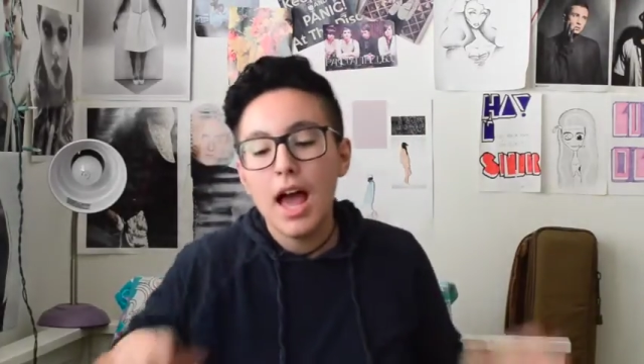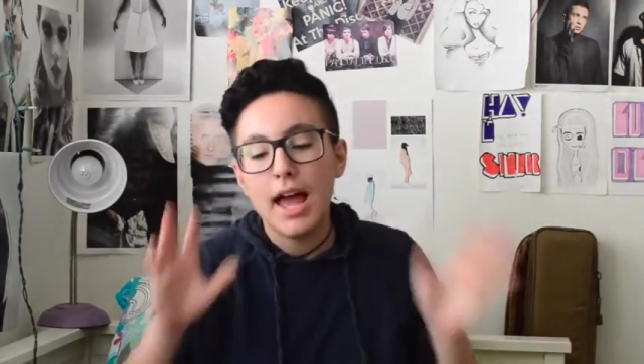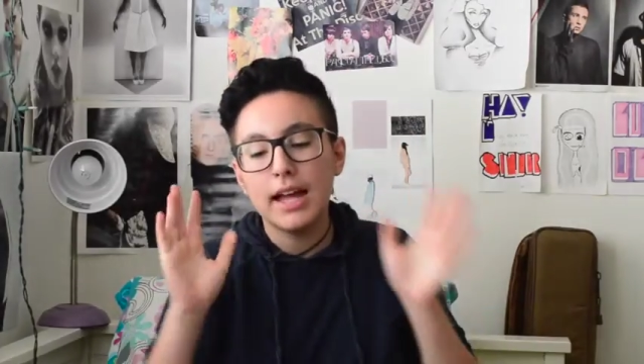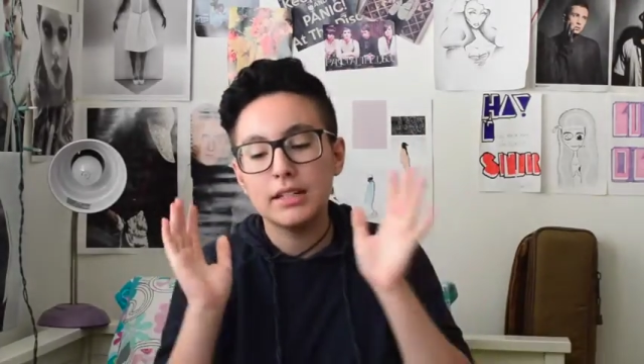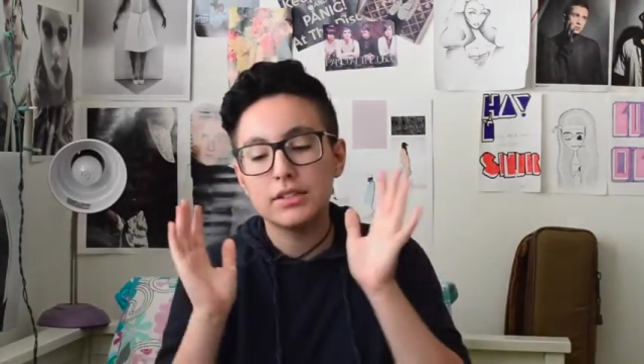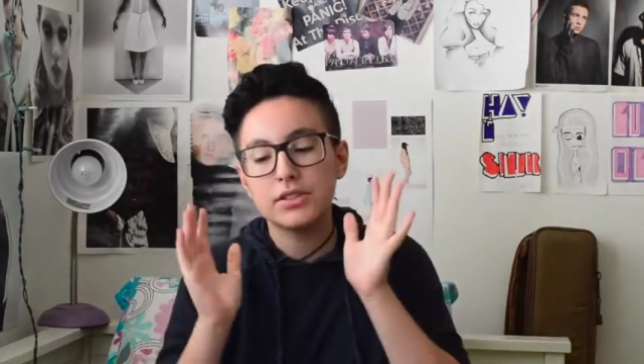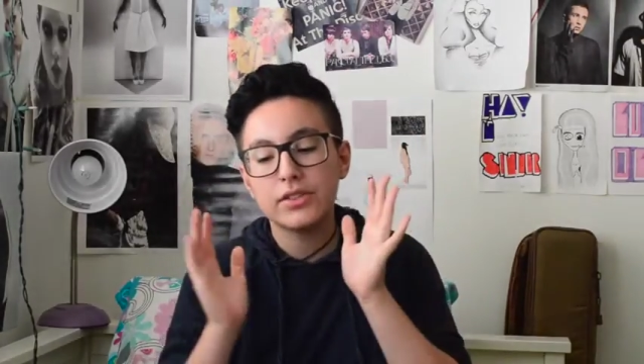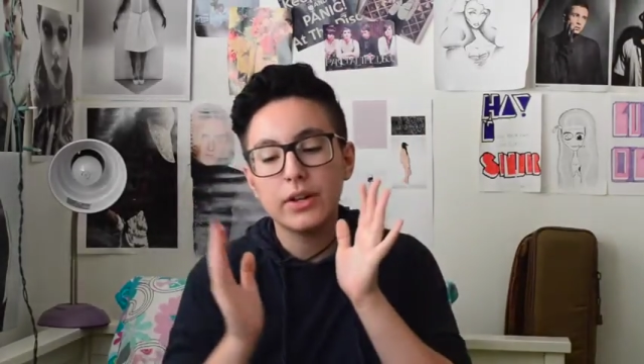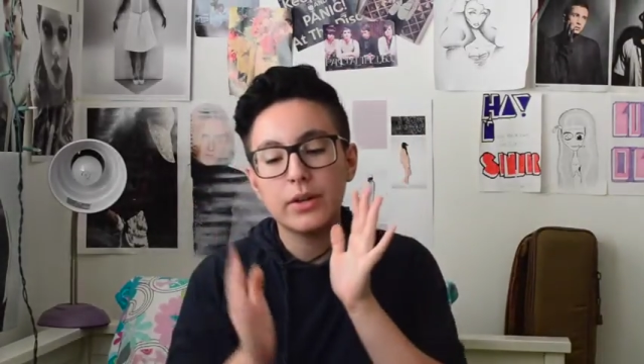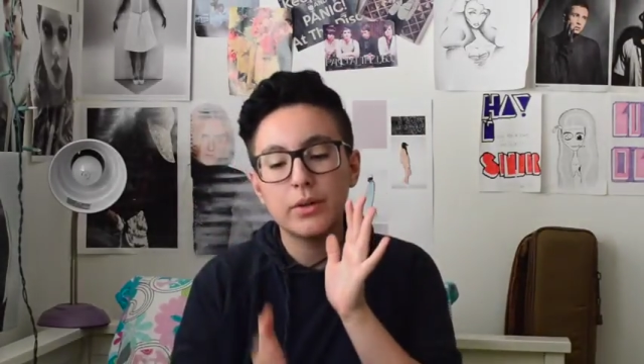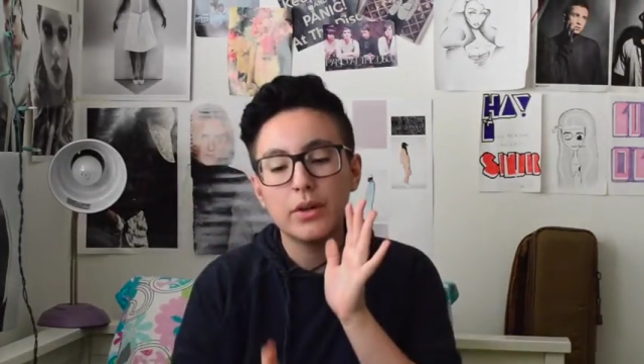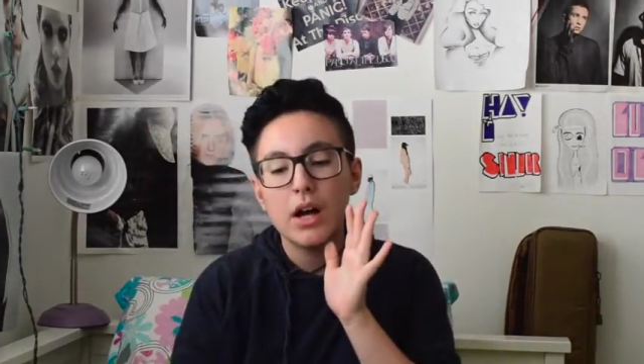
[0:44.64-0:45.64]
And
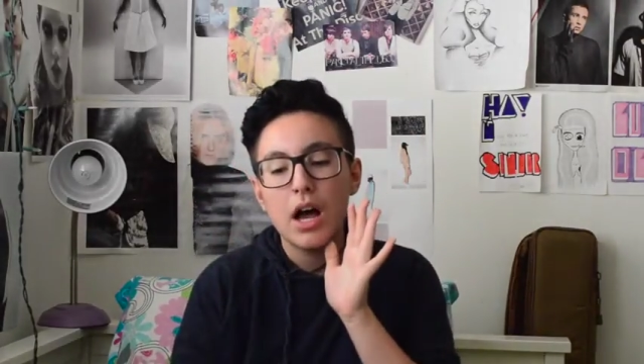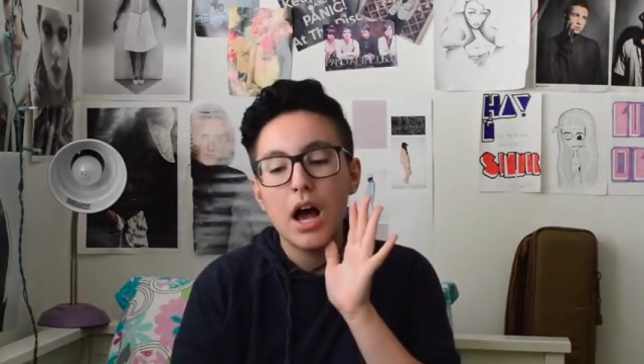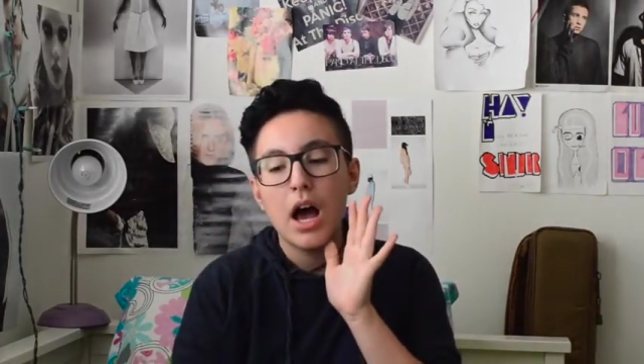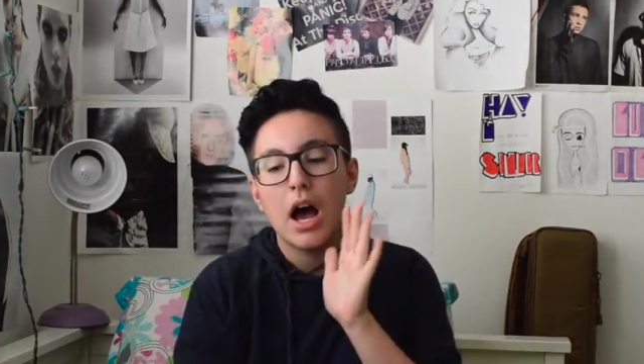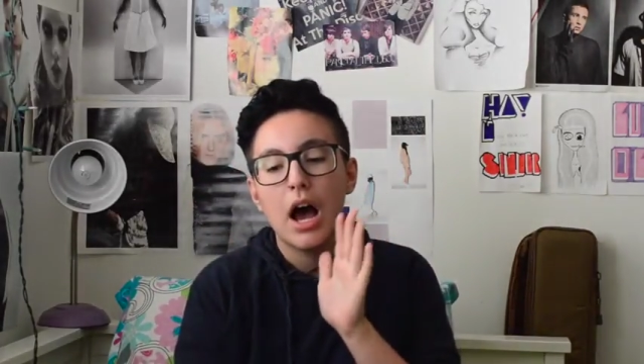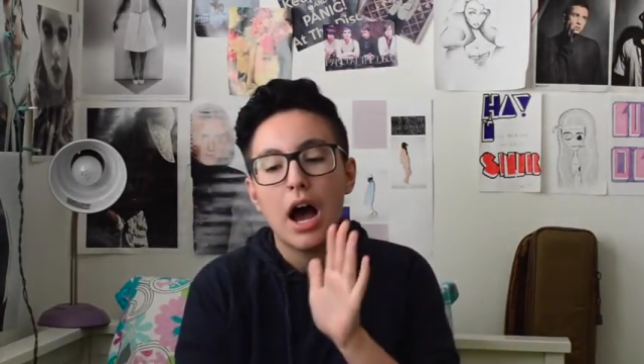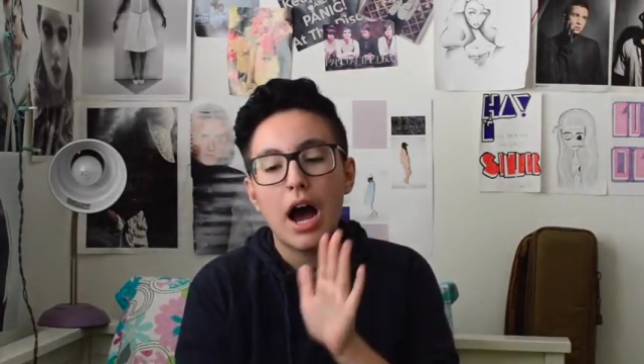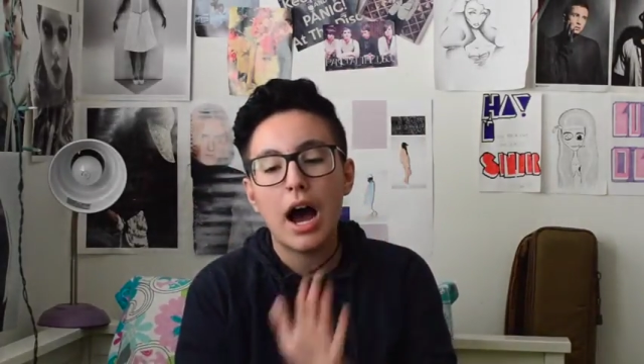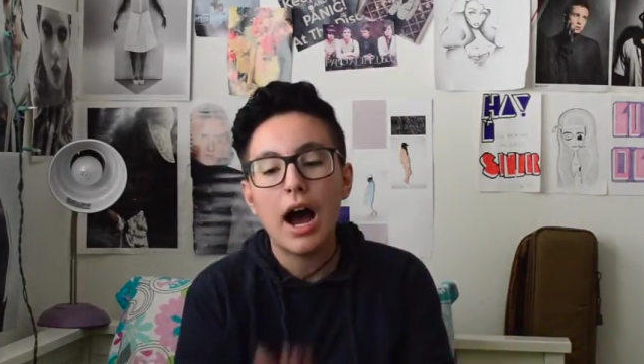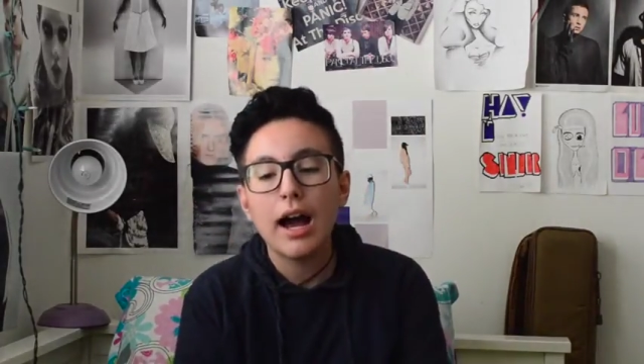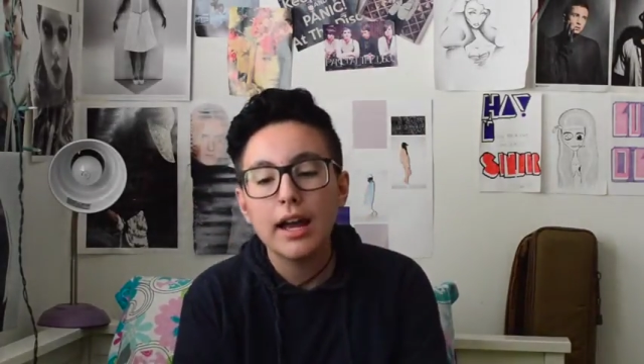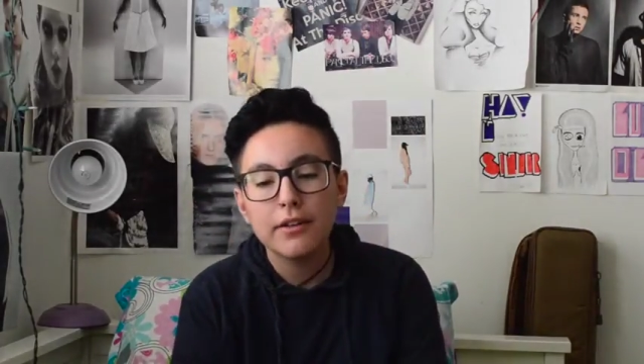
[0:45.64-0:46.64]
so
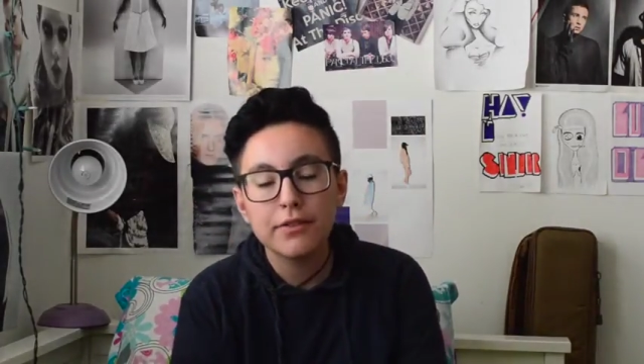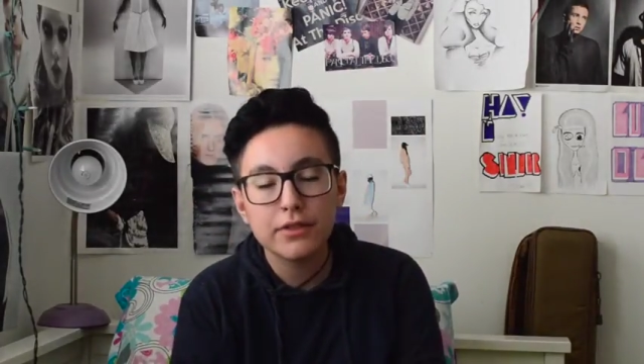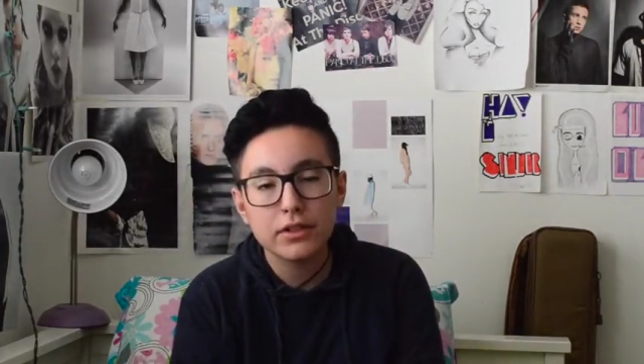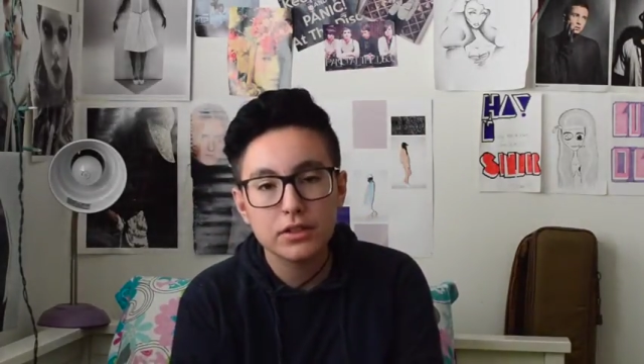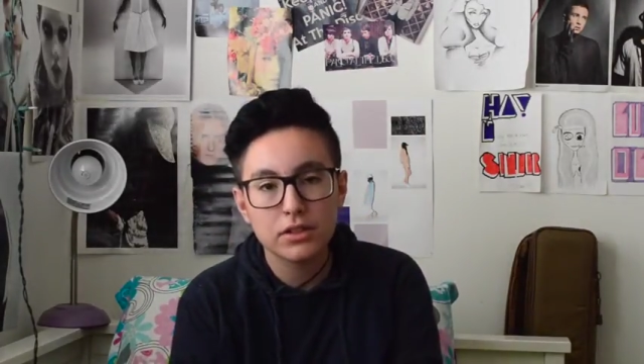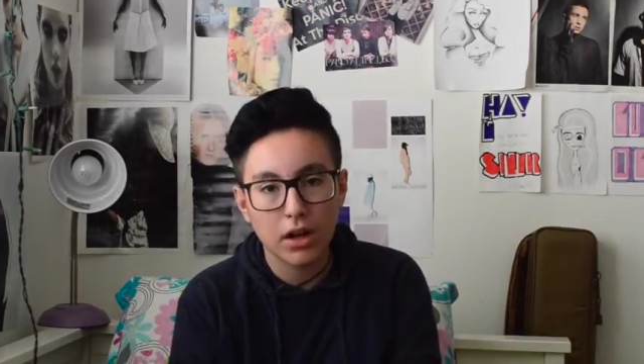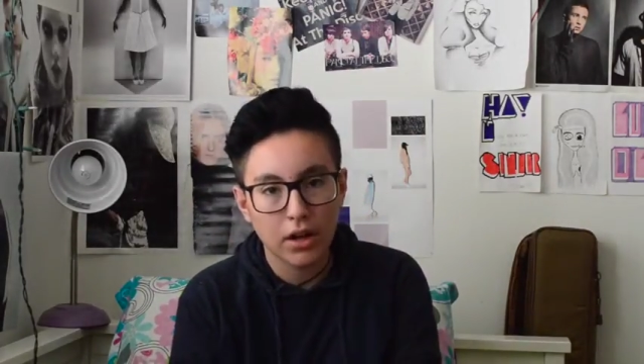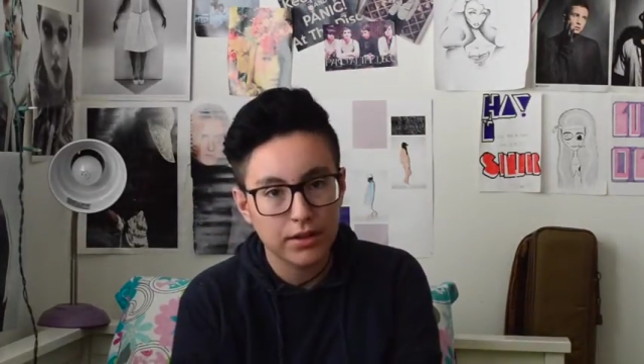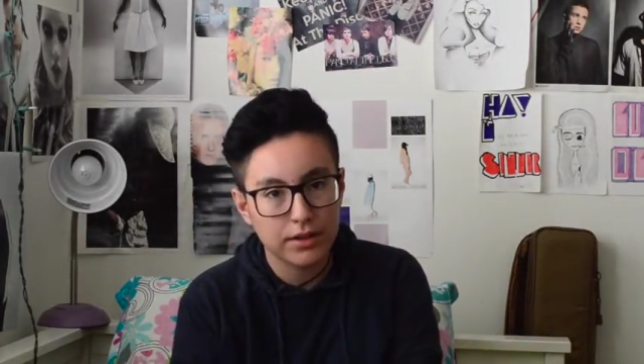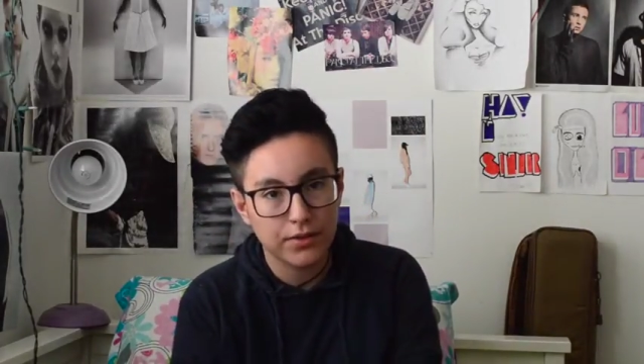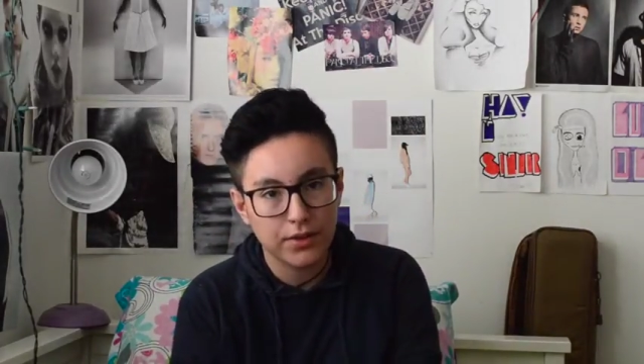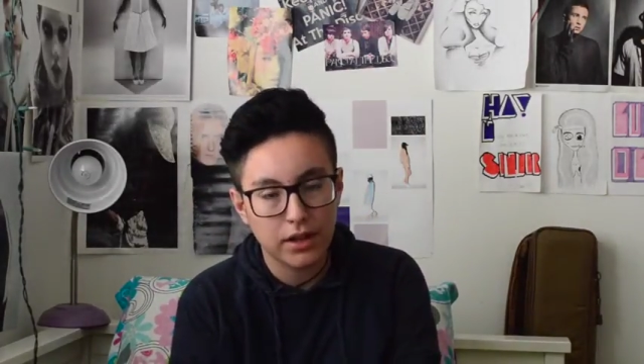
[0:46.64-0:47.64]
I first saw
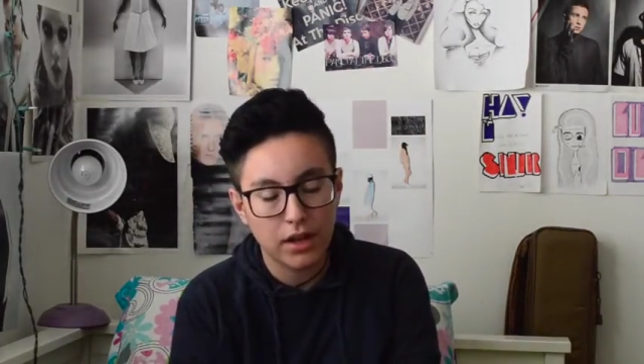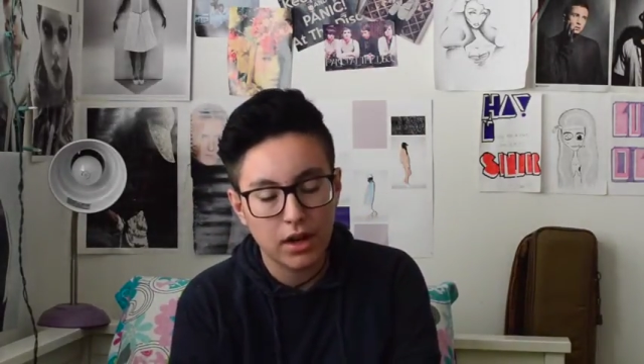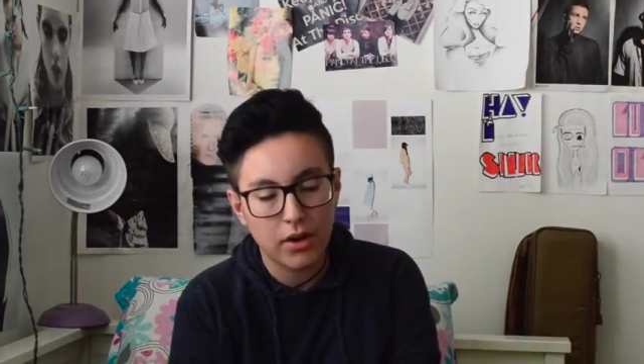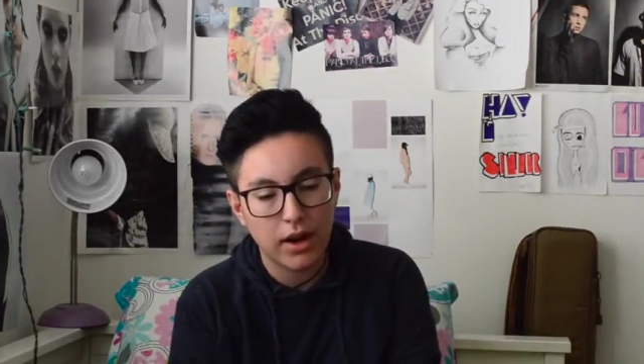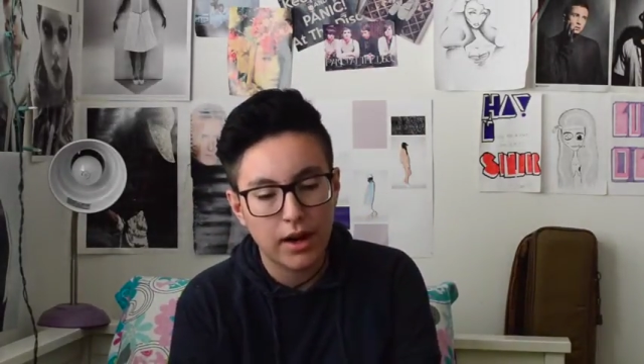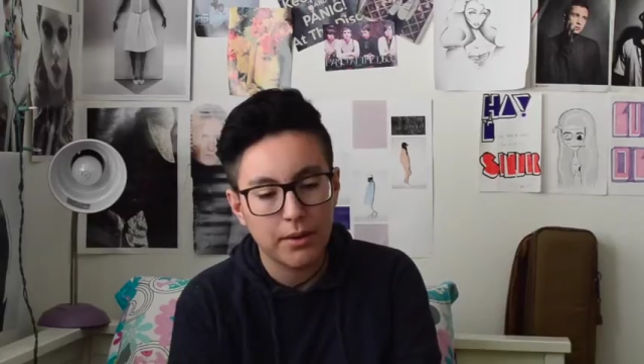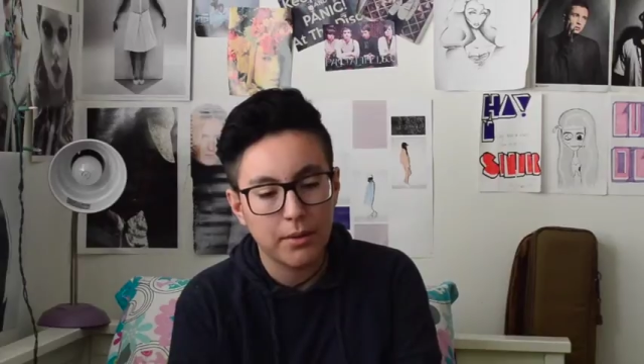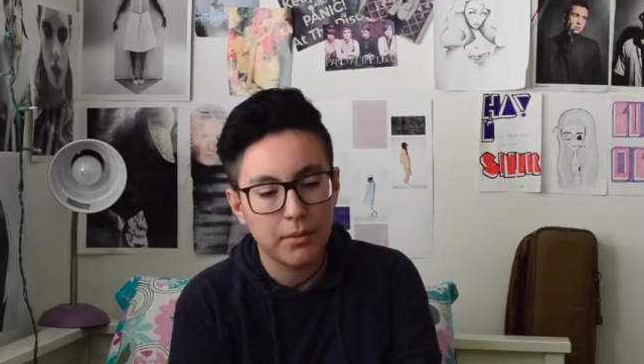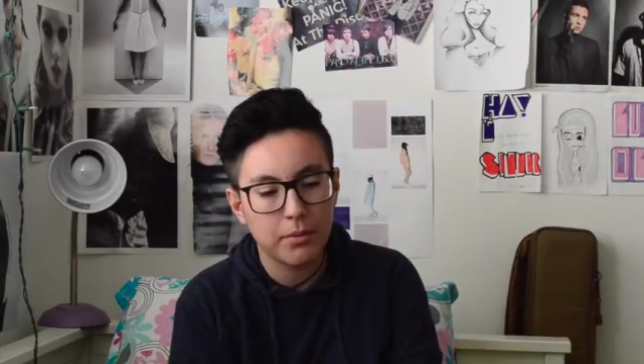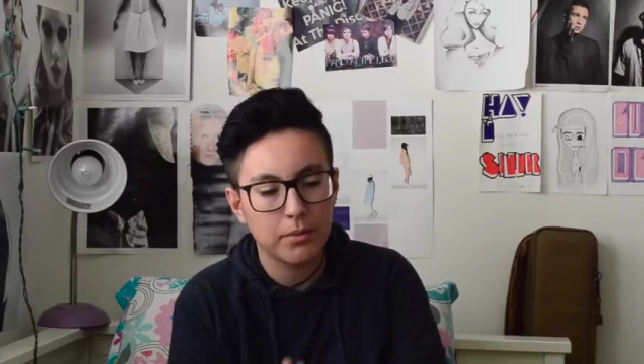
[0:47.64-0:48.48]
this video, I